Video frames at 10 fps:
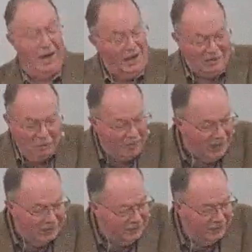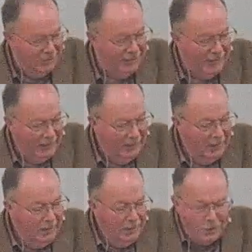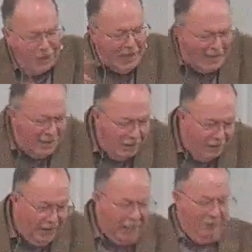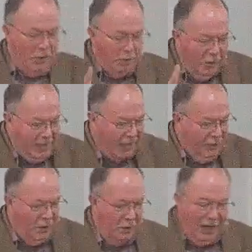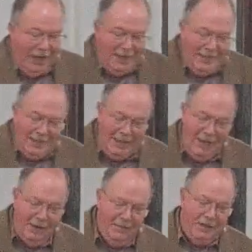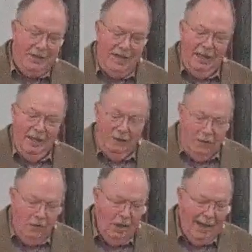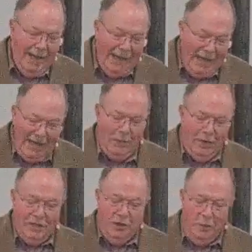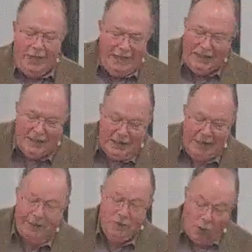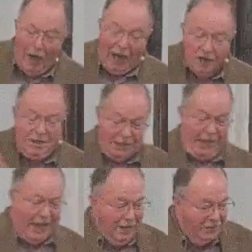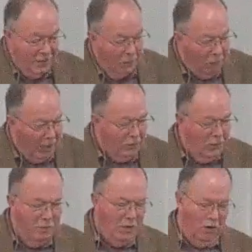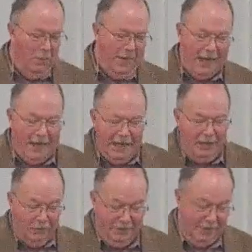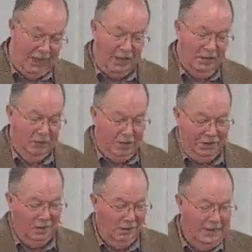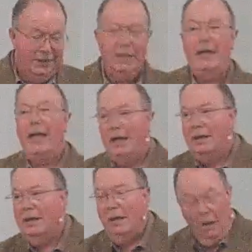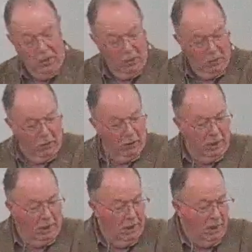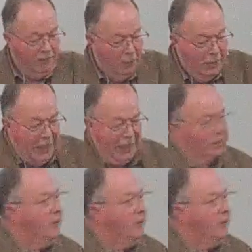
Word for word: By no means. Do you not know that if you present yourselves to anyone as obedient slaves, you are slaves of the one whom you obey, either of sin, which leads to death, or of obedience,